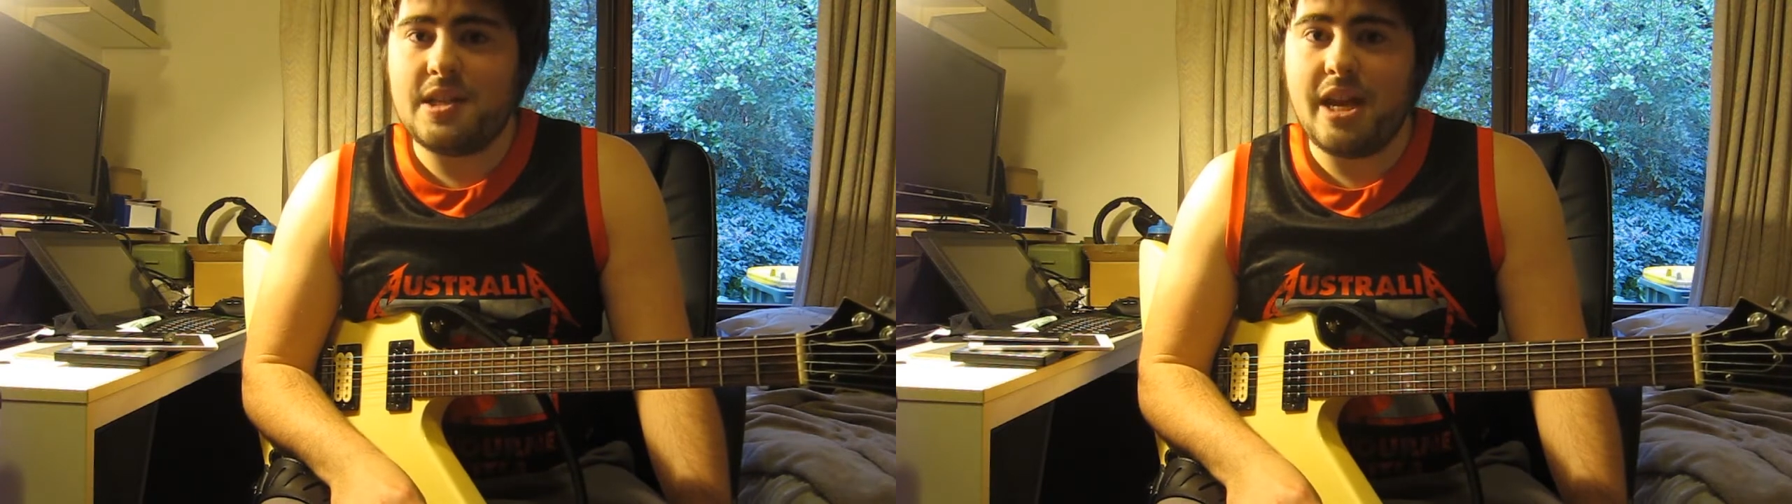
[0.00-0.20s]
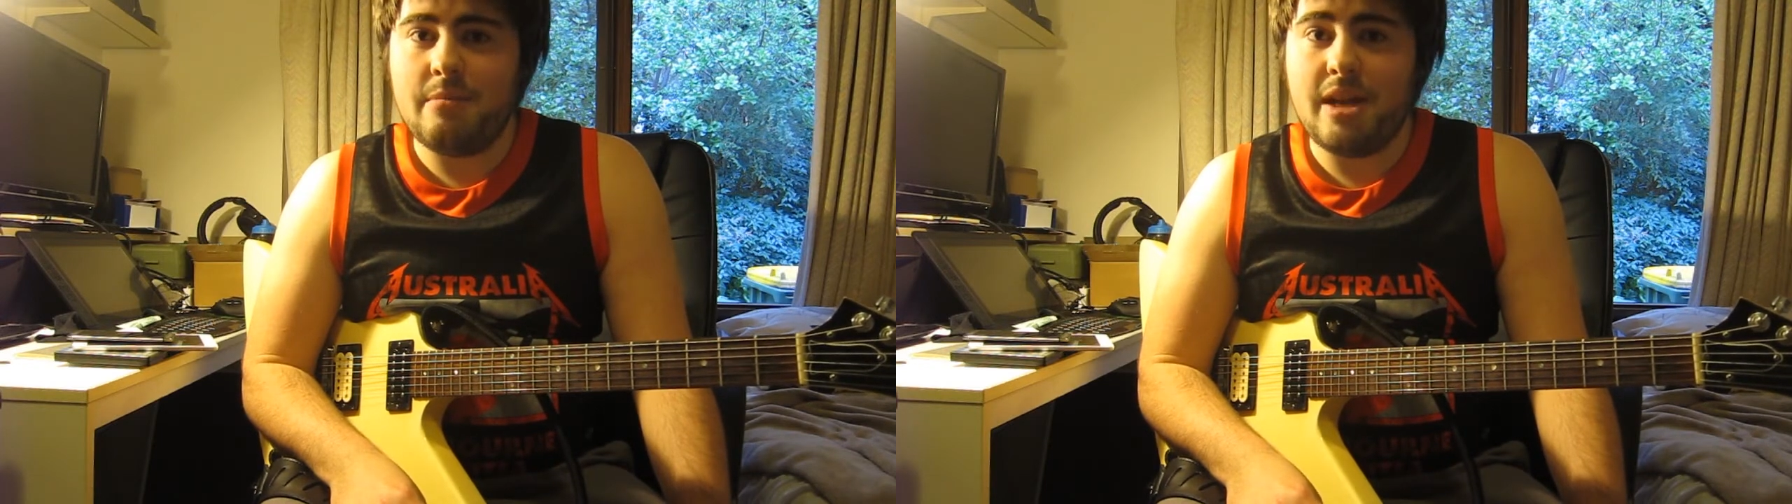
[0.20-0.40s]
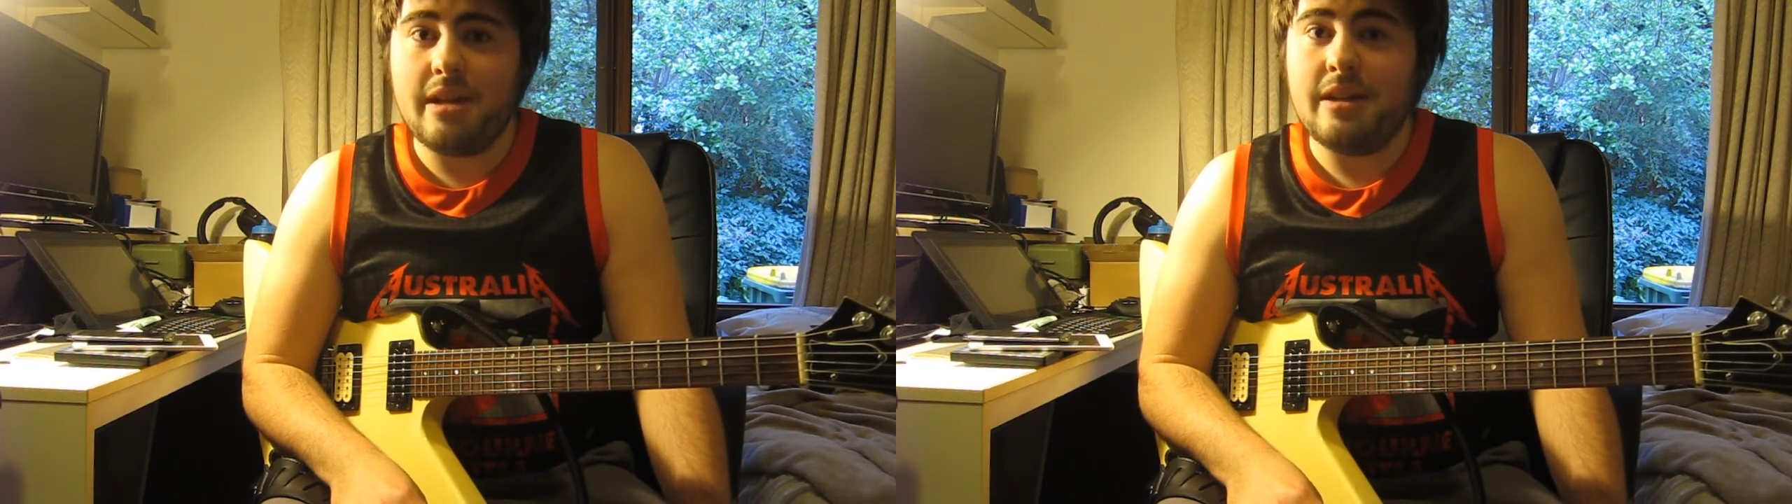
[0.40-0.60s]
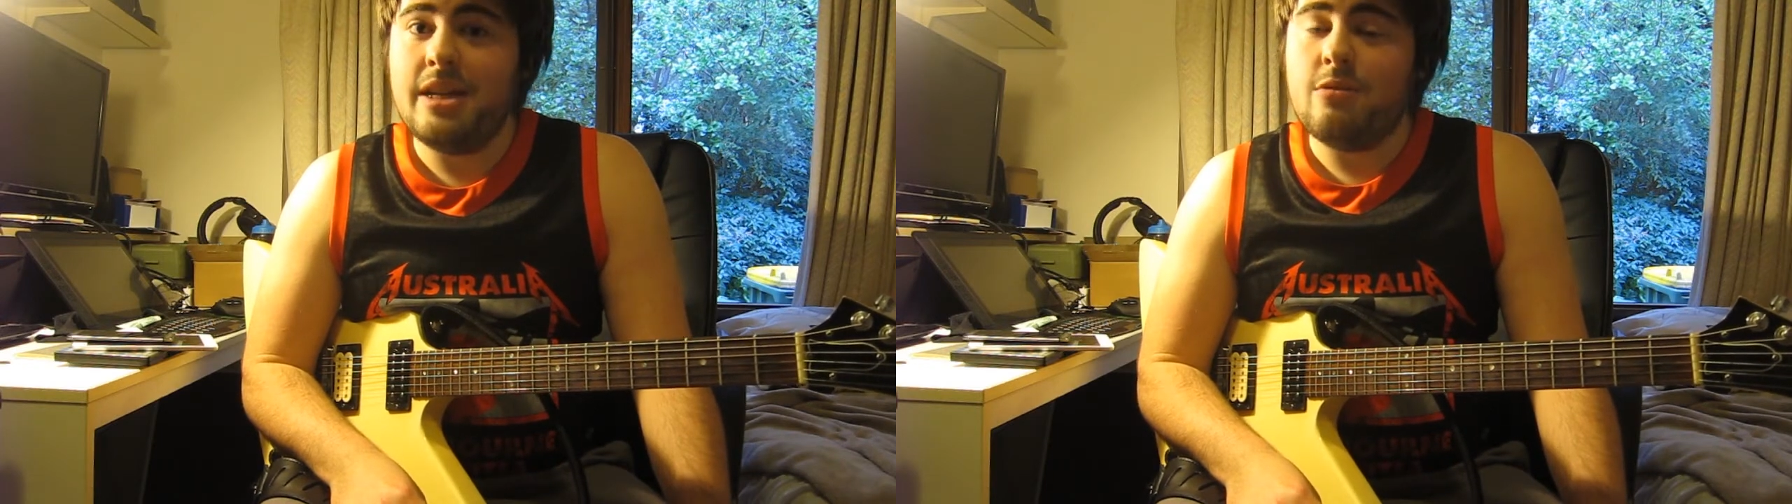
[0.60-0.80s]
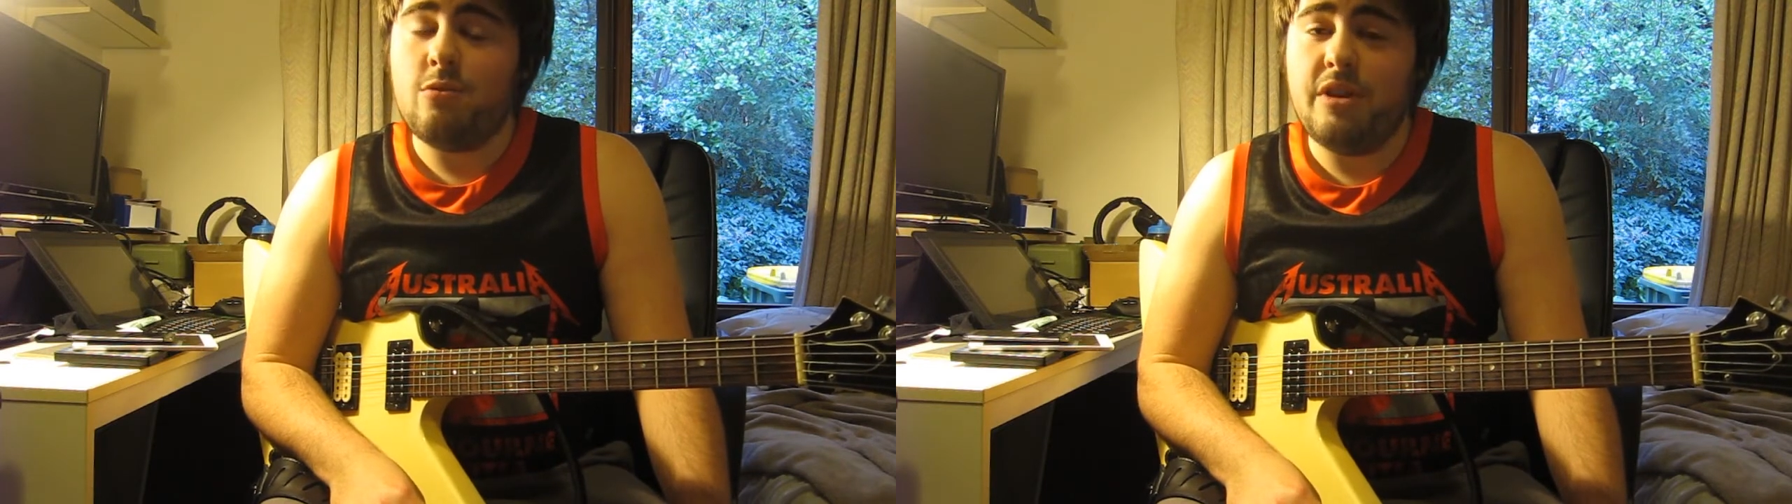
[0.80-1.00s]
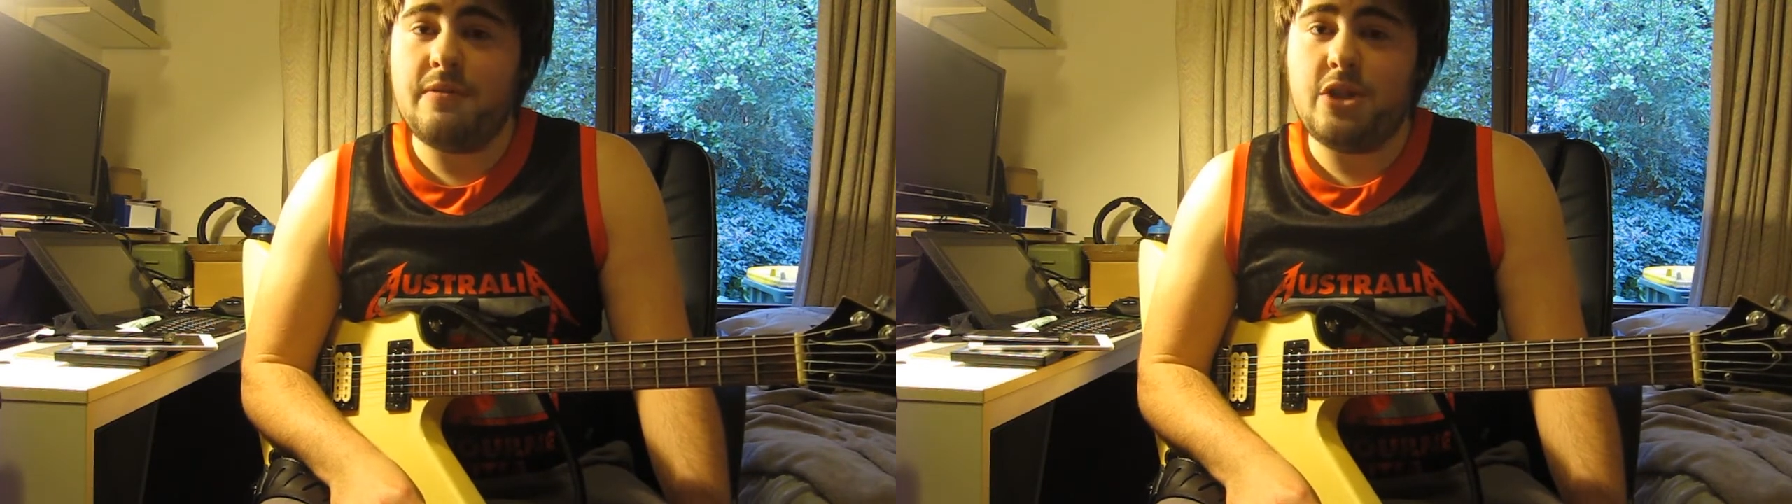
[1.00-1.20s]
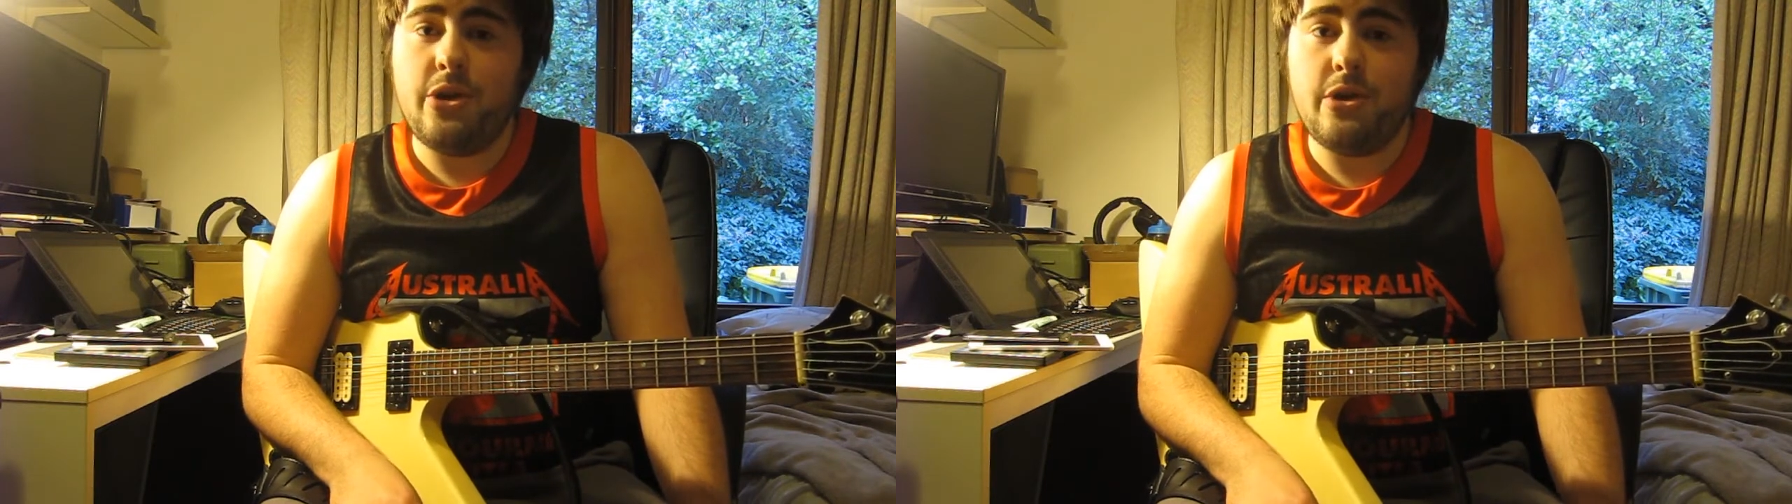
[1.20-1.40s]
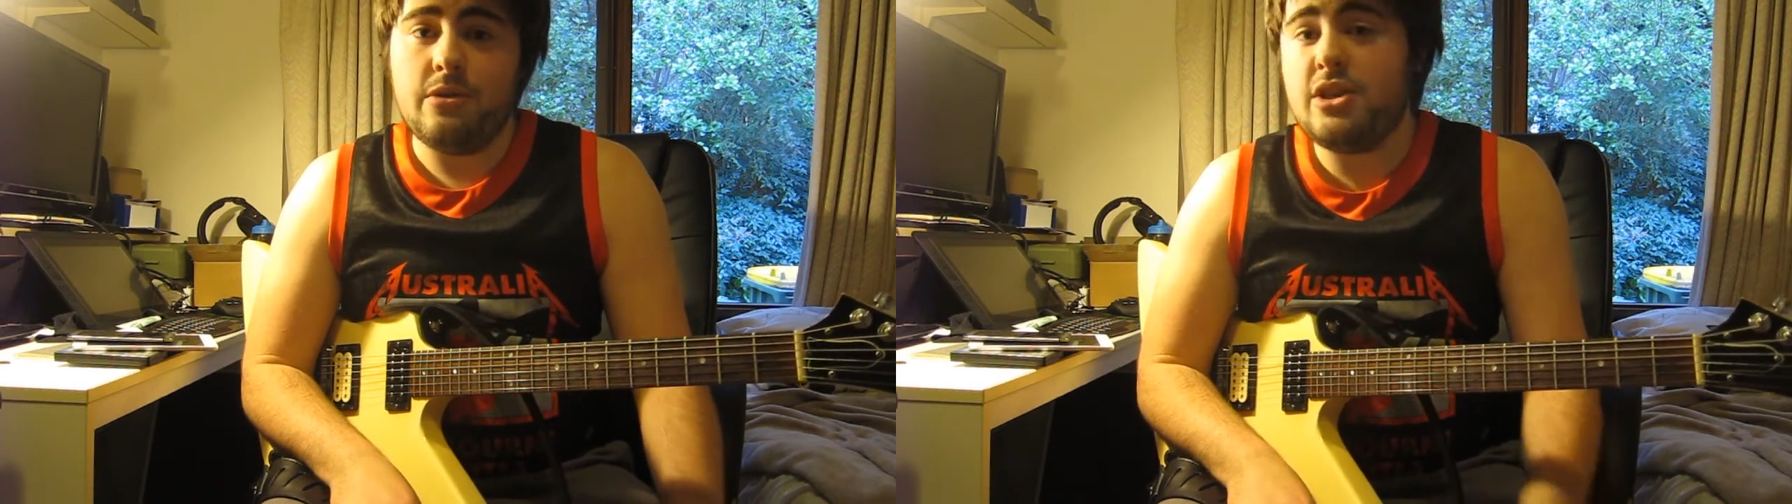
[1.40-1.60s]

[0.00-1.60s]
Sandman, riff two.